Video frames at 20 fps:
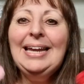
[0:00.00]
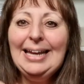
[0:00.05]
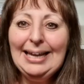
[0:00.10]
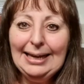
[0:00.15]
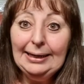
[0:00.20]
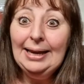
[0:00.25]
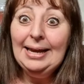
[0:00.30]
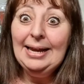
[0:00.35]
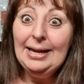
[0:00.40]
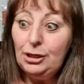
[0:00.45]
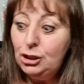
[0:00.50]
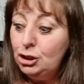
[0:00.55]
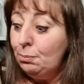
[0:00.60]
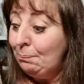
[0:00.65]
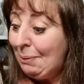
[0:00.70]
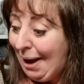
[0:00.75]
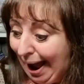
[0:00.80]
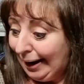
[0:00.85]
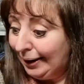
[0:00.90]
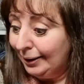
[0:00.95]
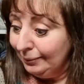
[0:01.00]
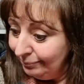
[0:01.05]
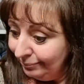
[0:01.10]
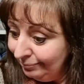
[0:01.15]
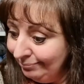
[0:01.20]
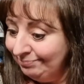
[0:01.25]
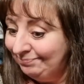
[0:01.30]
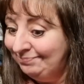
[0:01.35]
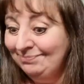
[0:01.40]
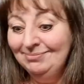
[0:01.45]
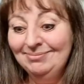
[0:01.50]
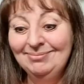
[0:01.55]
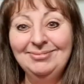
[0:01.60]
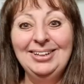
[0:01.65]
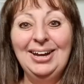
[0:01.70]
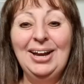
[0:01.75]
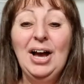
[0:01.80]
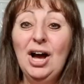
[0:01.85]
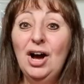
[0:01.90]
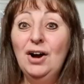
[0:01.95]
in each pack.
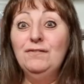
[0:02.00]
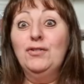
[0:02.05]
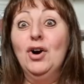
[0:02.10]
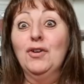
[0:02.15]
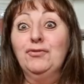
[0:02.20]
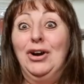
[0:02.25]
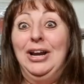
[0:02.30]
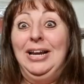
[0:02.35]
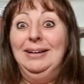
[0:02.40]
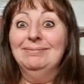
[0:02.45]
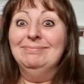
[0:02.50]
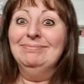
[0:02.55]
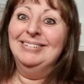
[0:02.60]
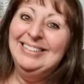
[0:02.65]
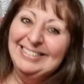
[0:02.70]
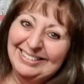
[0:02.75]
For free.